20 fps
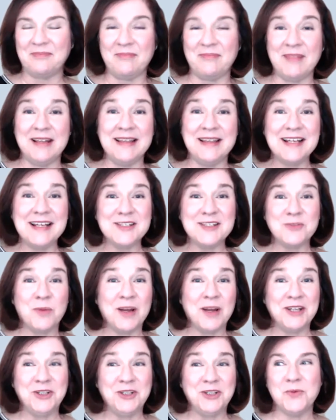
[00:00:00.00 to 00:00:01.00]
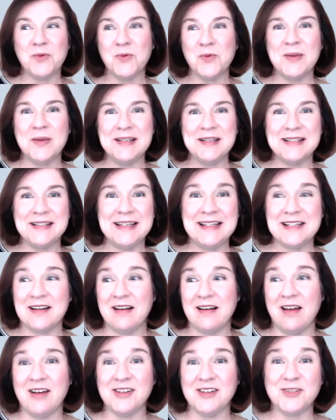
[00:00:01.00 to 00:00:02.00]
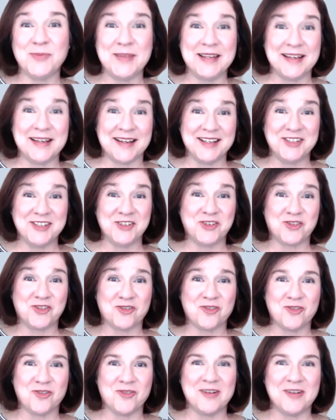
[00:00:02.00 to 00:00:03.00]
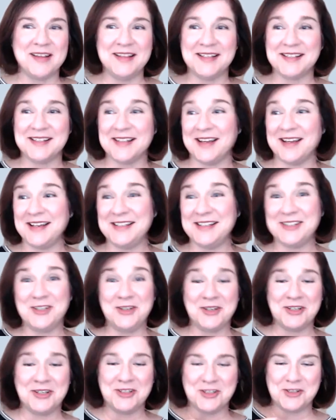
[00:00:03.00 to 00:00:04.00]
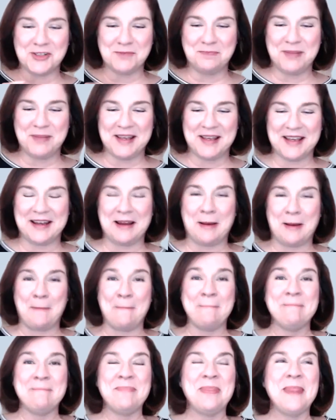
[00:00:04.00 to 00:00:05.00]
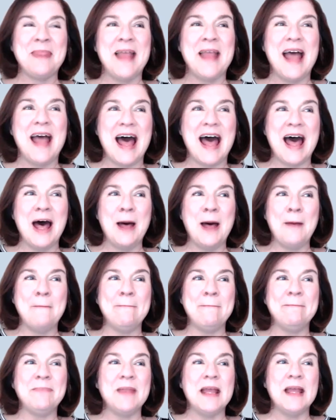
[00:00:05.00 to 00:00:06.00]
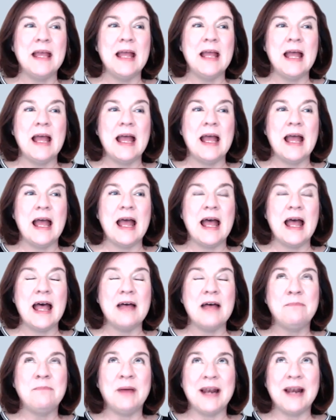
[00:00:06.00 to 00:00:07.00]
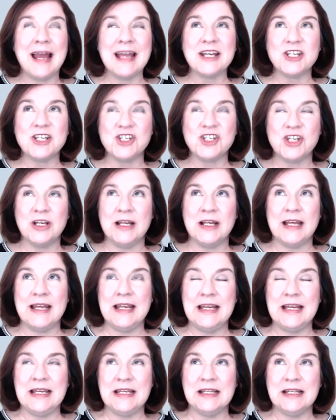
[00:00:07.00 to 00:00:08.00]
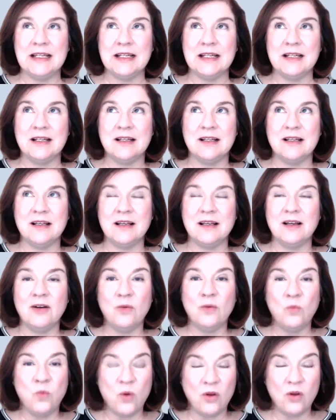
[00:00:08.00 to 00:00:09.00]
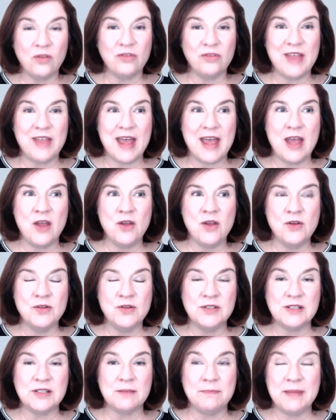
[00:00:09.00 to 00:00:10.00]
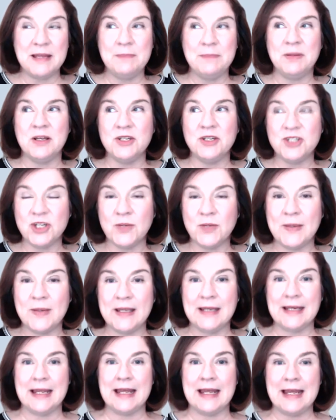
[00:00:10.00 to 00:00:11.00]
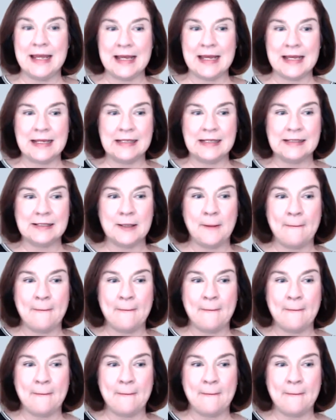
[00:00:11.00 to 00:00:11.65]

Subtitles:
That's why you always need a glass with a nice straw in the side so you can just pick it up. But actually, what those people are doing is